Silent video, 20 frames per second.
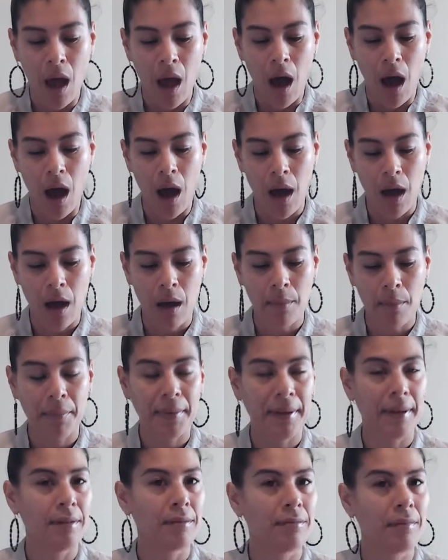
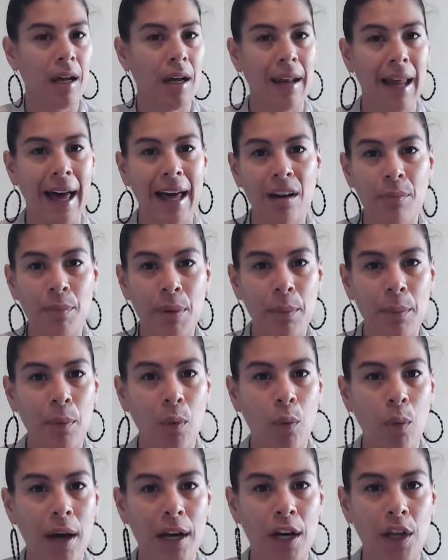A lot of
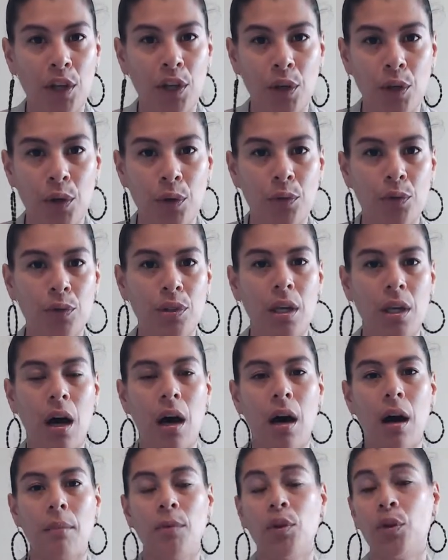people want to use,
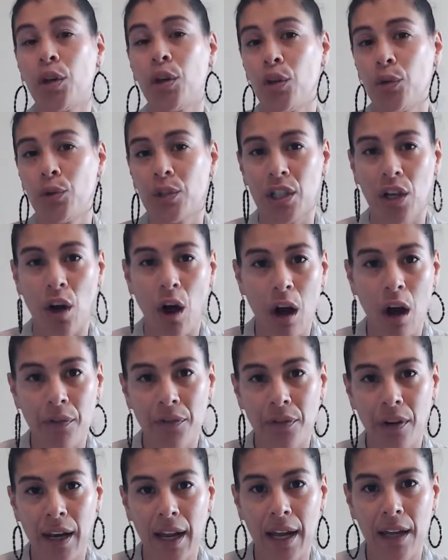you can use an
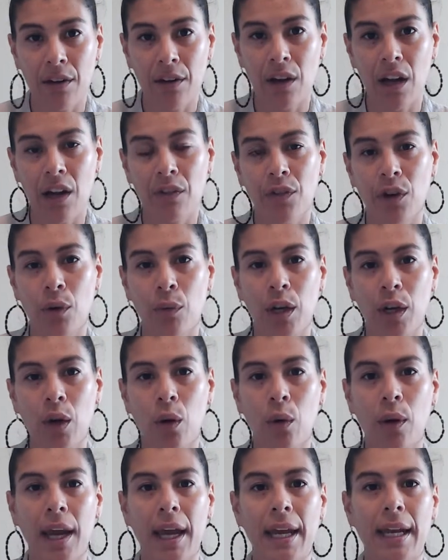offer letter if you're
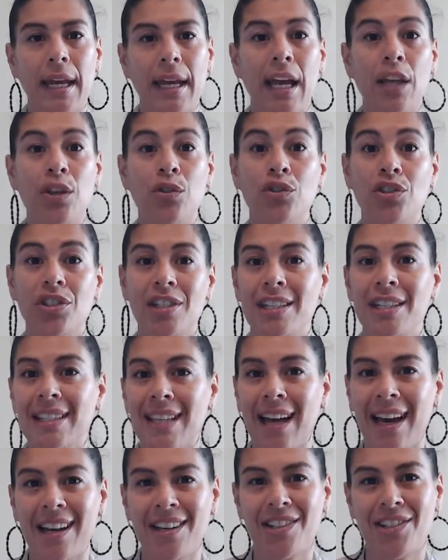relocating and you just
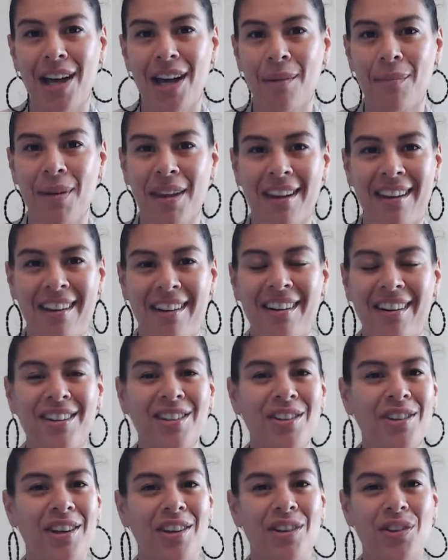got a job here.
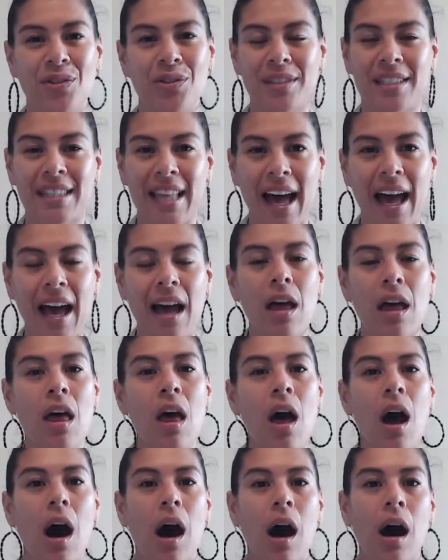You can use that.
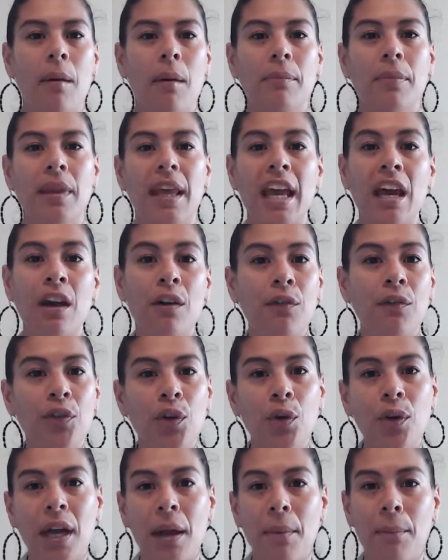If
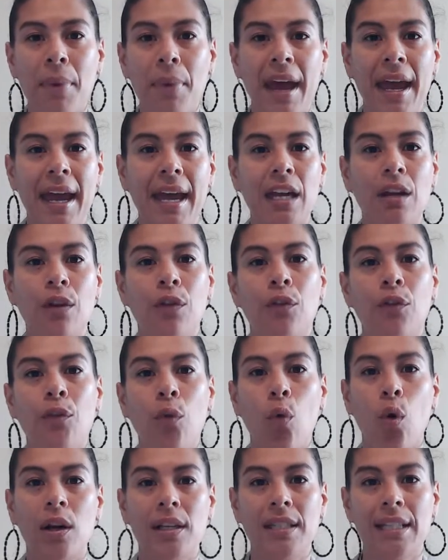you get paid
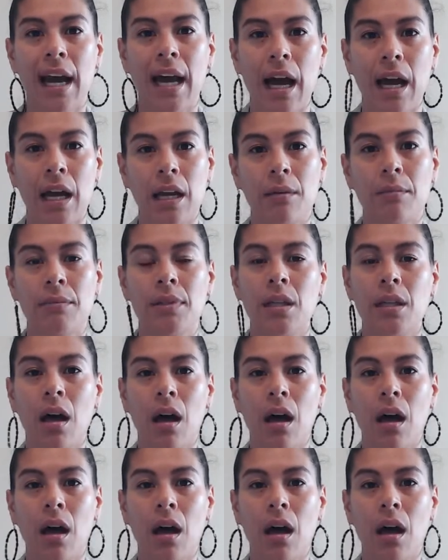four times